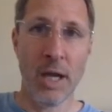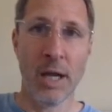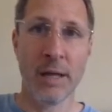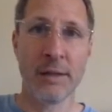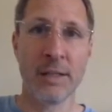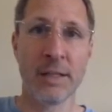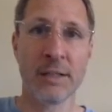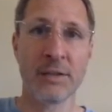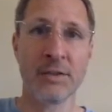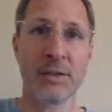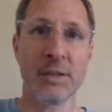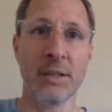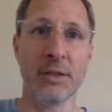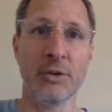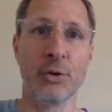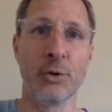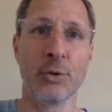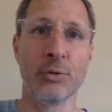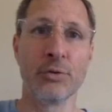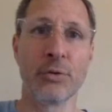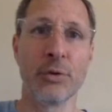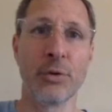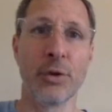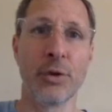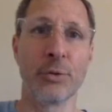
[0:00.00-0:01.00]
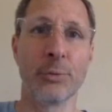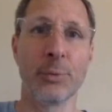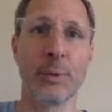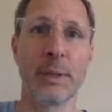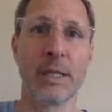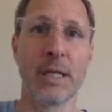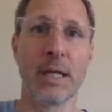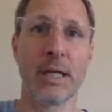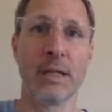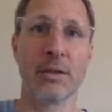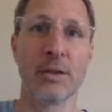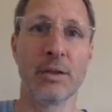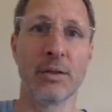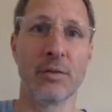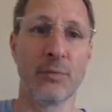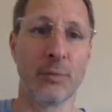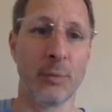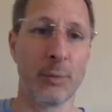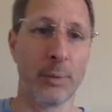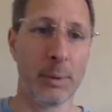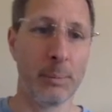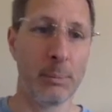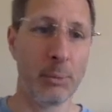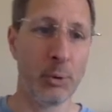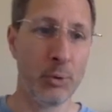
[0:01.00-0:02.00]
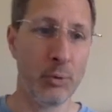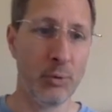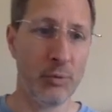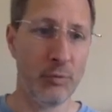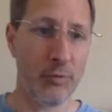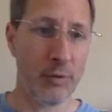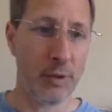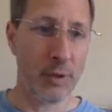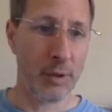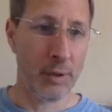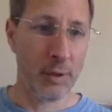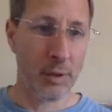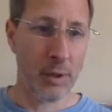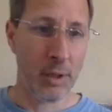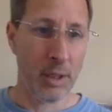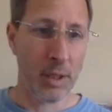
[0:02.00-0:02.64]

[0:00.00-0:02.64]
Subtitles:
And that's it. Those are the three cases for remove.